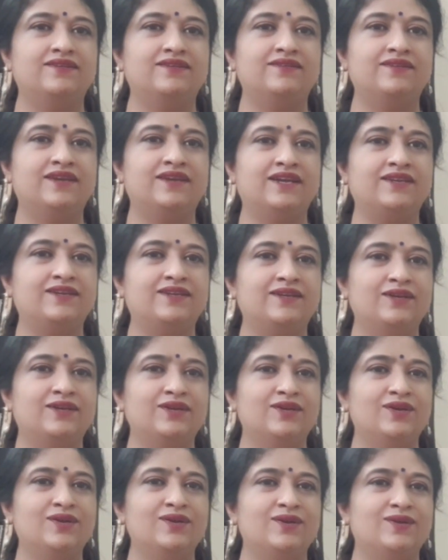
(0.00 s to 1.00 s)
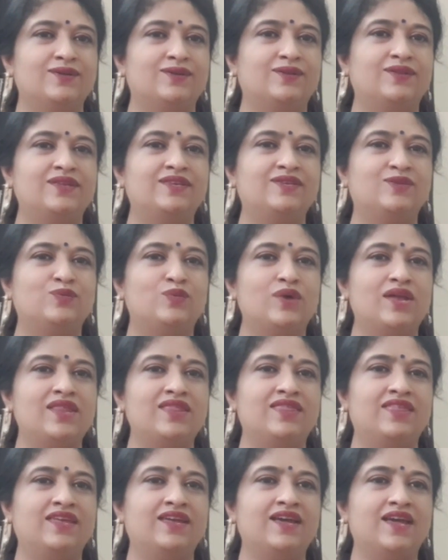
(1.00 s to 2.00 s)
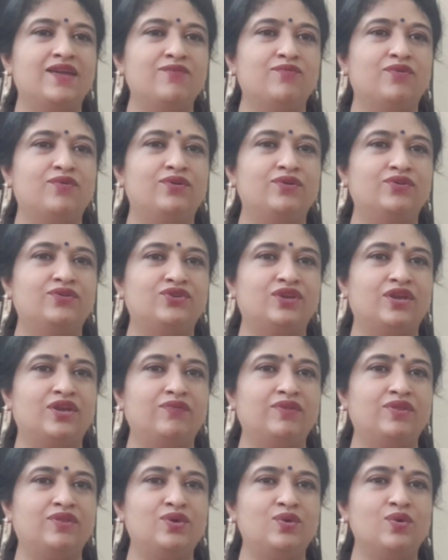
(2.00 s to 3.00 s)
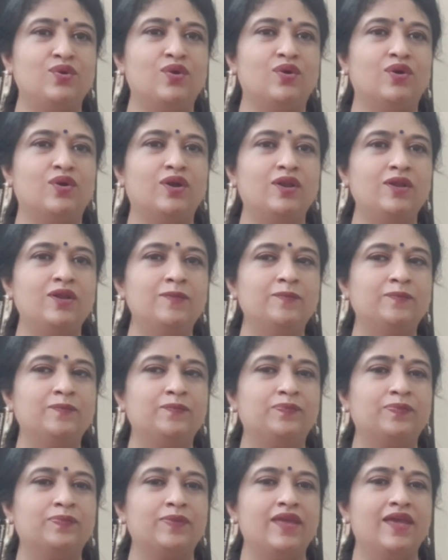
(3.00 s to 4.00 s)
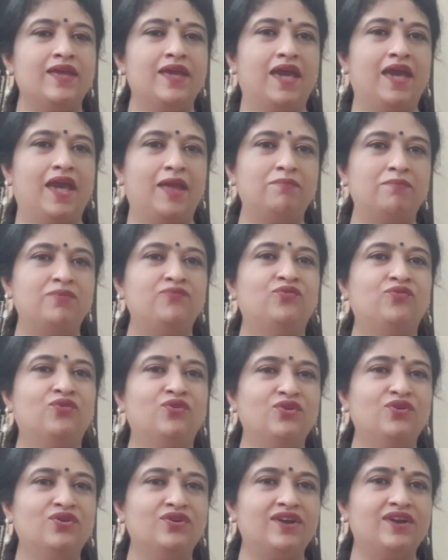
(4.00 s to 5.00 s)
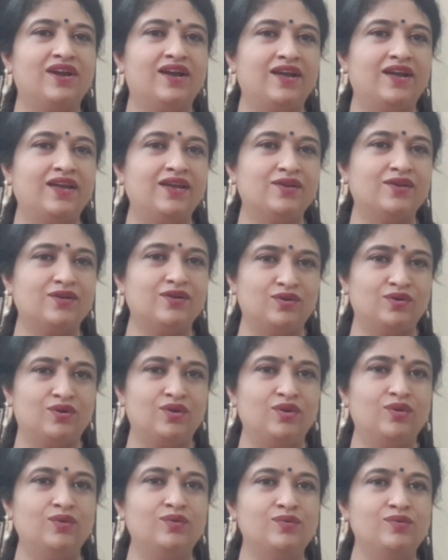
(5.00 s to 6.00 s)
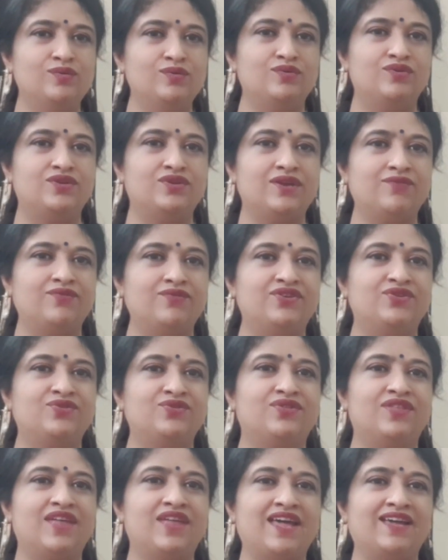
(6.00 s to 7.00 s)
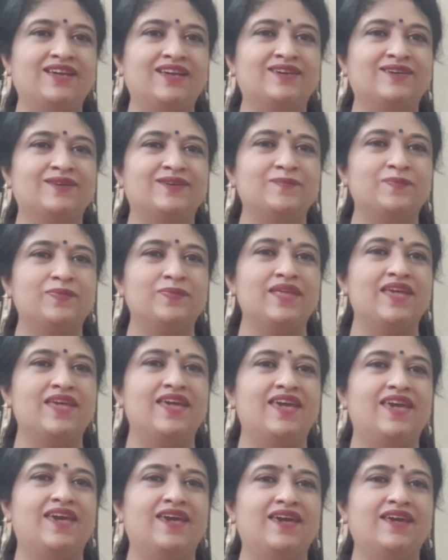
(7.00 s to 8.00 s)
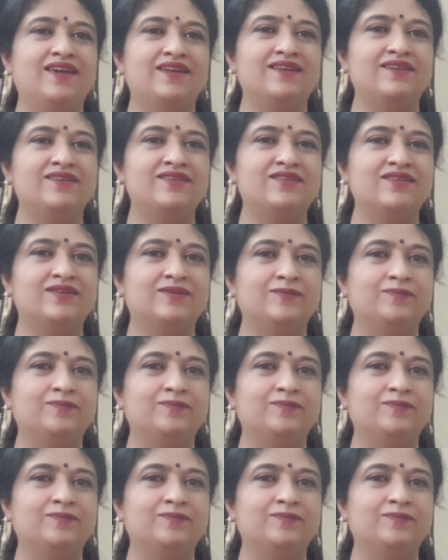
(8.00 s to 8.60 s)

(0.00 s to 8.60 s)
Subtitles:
right? So this one thing I want to share with you all. And before I conclude, I wish to thank and